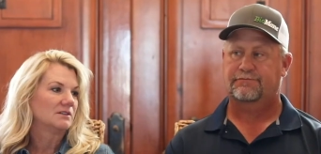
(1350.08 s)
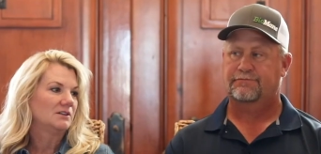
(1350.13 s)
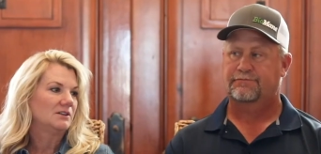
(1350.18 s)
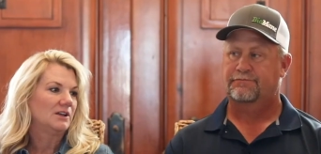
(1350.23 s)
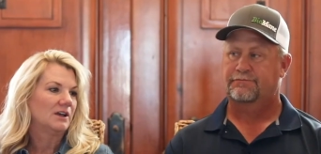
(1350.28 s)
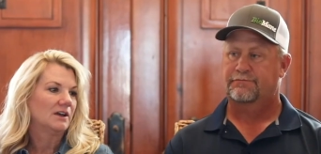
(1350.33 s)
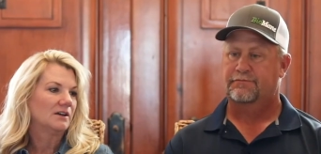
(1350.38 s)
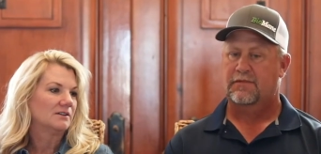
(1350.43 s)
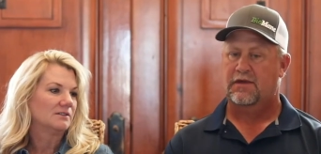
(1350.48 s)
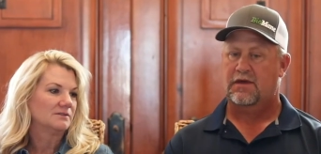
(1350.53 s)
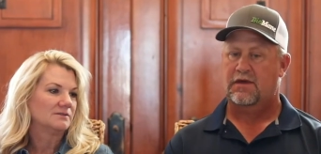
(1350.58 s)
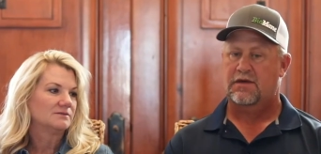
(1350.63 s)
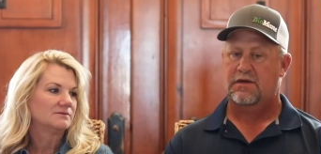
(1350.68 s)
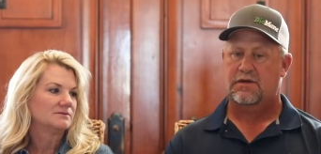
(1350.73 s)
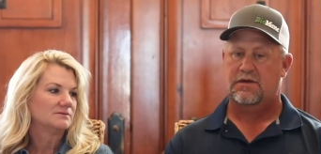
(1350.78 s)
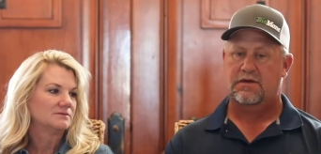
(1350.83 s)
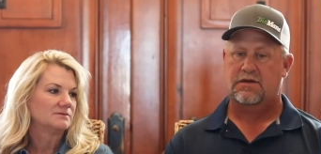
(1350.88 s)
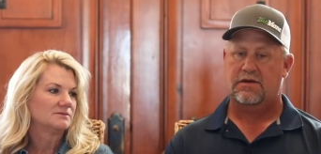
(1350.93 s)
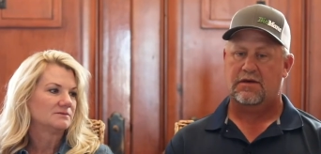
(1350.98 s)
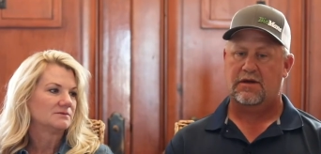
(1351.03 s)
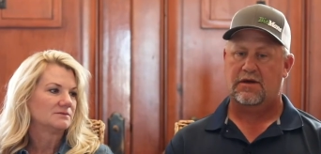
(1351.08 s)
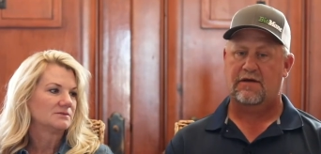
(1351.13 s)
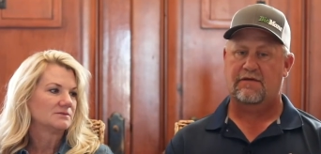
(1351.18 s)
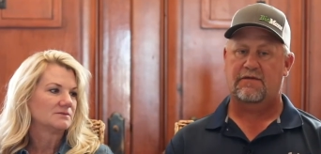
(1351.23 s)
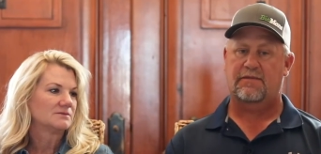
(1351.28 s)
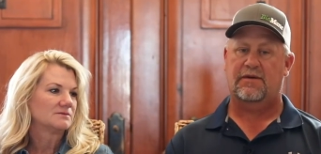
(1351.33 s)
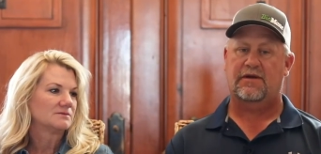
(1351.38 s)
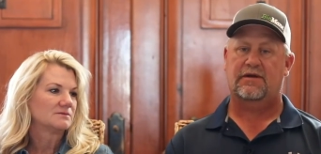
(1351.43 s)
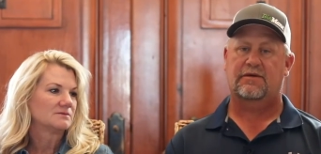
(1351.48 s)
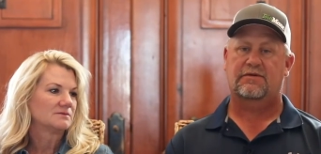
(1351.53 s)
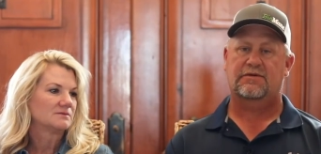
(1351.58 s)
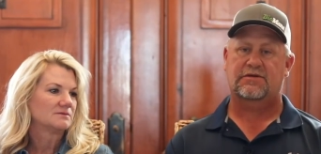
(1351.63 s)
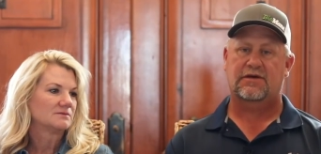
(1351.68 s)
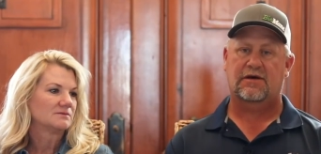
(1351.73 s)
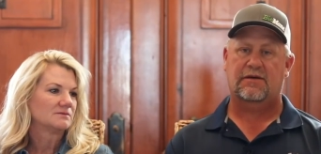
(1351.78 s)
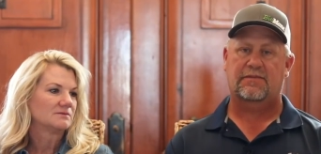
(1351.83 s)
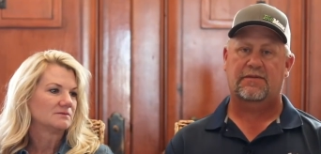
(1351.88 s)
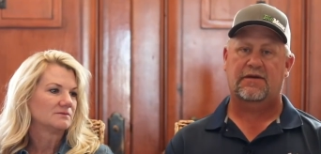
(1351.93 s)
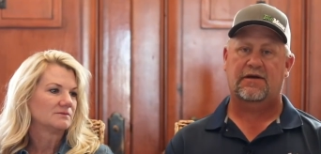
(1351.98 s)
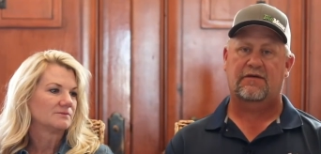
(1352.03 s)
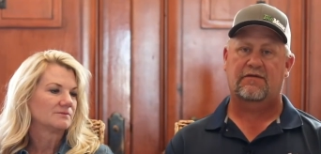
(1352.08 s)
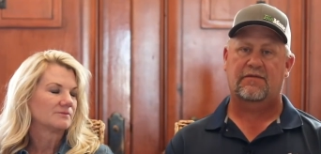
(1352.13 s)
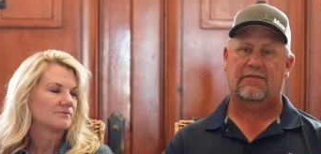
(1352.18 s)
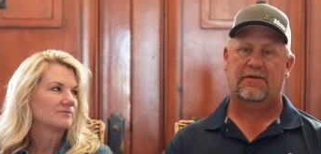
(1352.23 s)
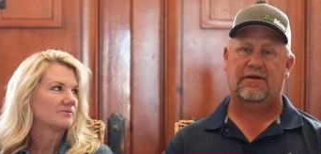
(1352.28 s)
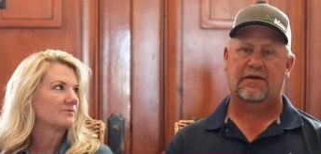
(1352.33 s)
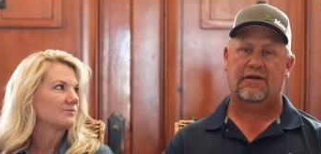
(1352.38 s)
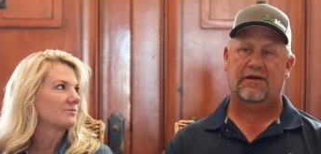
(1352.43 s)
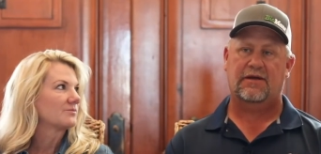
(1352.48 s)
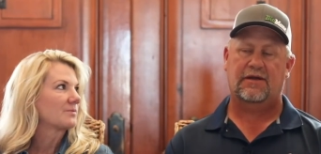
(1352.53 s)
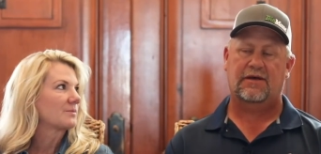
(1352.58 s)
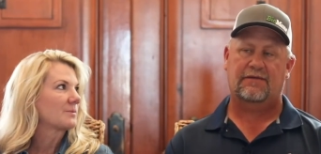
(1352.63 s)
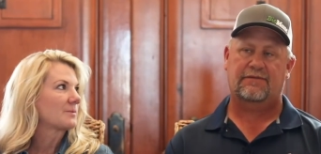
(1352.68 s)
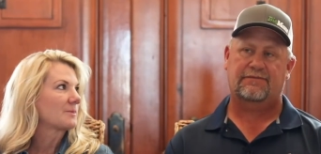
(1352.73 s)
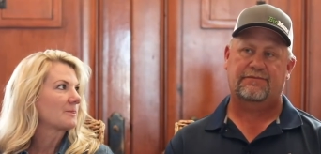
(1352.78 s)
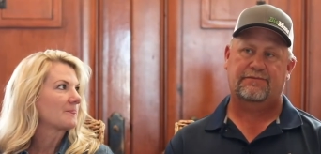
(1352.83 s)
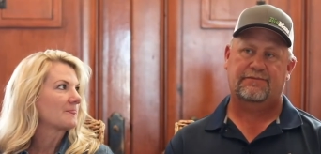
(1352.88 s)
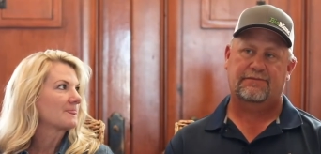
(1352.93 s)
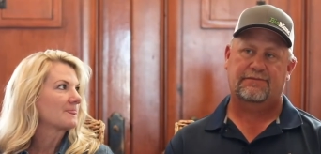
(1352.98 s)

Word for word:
Speaker 1: yeah. And everybody was helping everybody, and I've